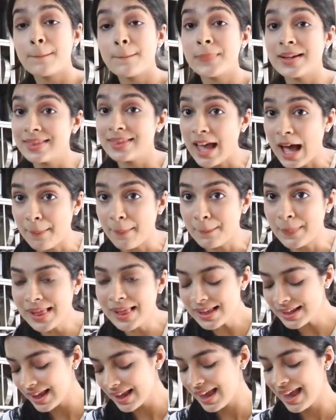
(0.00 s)
Badam
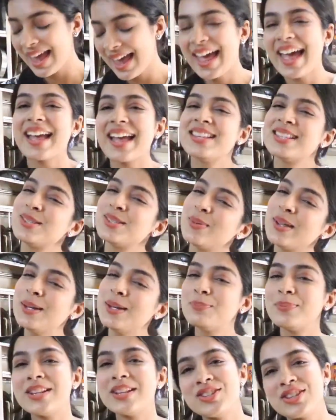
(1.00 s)
Milk and
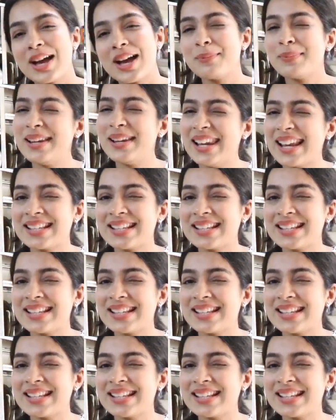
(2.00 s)
Sweet Punjabi